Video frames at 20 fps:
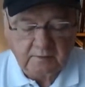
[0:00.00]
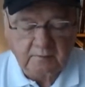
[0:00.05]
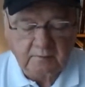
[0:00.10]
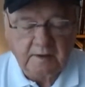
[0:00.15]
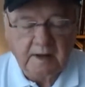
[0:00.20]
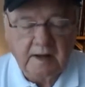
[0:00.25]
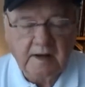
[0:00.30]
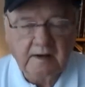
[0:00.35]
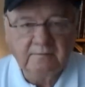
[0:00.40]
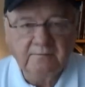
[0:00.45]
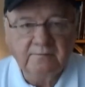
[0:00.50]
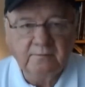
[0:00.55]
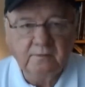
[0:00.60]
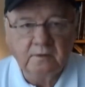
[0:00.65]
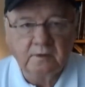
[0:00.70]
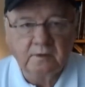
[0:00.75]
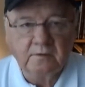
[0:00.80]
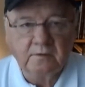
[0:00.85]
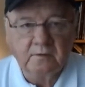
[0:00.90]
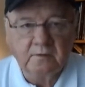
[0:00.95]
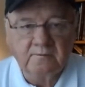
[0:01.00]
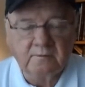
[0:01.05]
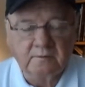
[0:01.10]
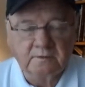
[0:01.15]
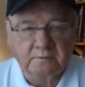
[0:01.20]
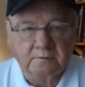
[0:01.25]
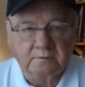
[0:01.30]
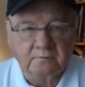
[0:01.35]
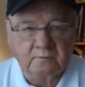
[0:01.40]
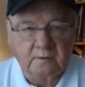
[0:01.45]
384
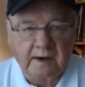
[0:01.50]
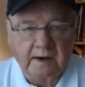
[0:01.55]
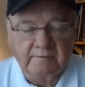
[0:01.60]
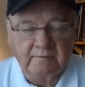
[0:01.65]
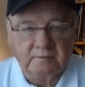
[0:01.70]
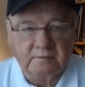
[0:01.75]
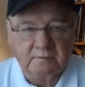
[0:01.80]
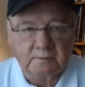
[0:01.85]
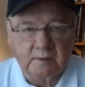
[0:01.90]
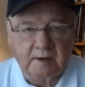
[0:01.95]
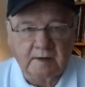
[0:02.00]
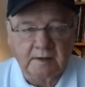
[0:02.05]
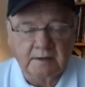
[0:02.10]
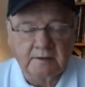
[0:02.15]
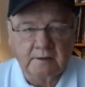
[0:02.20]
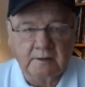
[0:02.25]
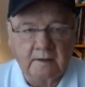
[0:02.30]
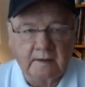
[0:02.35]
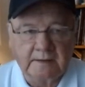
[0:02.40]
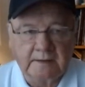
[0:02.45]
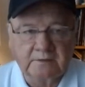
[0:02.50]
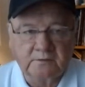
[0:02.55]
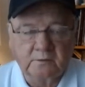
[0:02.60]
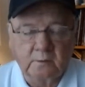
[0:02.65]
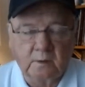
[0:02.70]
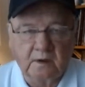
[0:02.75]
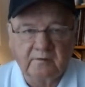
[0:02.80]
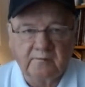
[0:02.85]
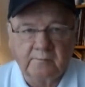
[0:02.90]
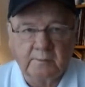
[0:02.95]
universal driver's rating in the last
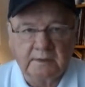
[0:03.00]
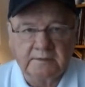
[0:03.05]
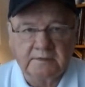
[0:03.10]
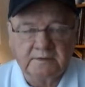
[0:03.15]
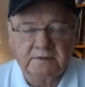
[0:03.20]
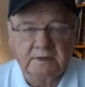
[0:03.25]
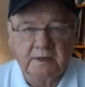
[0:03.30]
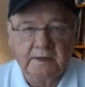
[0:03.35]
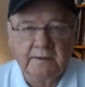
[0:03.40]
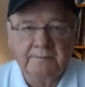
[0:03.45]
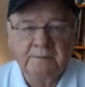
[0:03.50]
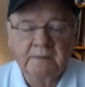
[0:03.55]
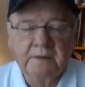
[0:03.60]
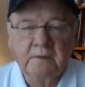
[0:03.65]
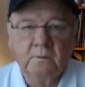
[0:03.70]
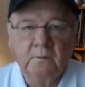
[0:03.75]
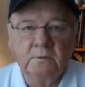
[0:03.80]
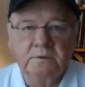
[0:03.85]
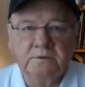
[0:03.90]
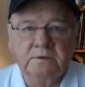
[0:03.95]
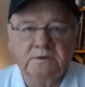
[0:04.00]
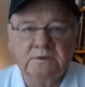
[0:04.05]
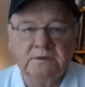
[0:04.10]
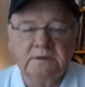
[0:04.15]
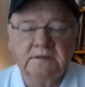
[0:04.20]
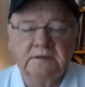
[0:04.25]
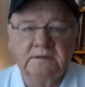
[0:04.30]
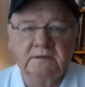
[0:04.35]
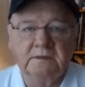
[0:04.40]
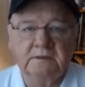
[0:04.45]
12 months, which is
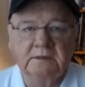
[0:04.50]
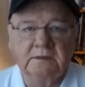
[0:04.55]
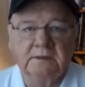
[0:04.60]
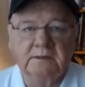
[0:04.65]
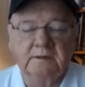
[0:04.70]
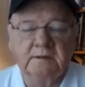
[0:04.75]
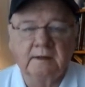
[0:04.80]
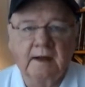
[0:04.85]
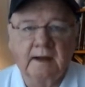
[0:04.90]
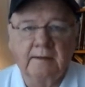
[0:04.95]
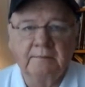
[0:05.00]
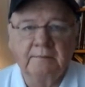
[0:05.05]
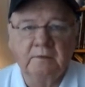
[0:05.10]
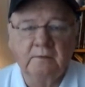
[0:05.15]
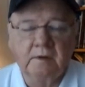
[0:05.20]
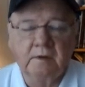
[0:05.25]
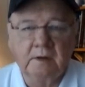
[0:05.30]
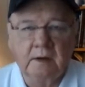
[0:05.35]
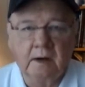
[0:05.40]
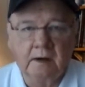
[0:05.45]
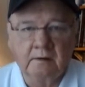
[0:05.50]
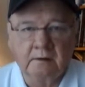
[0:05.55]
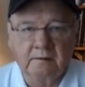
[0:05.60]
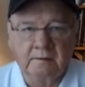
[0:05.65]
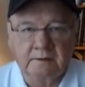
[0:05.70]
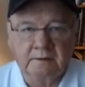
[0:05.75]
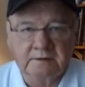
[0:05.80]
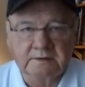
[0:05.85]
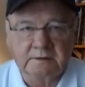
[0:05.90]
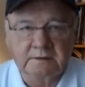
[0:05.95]
easily the top UDR in
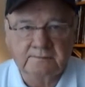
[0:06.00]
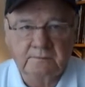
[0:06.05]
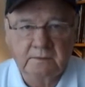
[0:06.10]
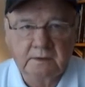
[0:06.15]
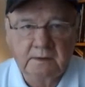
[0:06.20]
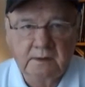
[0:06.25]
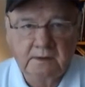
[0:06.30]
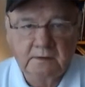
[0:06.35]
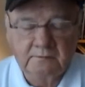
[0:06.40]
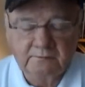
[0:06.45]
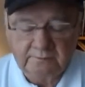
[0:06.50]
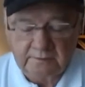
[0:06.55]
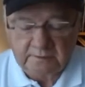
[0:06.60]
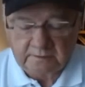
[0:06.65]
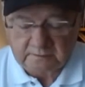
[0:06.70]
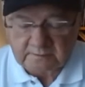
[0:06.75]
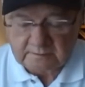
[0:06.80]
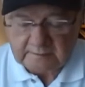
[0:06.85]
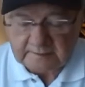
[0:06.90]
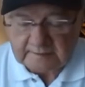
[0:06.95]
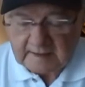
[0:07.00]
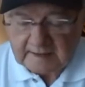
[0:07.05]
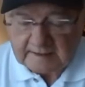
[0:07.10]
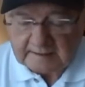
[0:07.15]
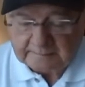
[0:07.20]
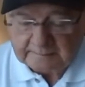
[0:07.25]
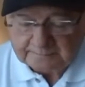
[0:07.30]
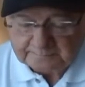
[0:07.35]
this field today.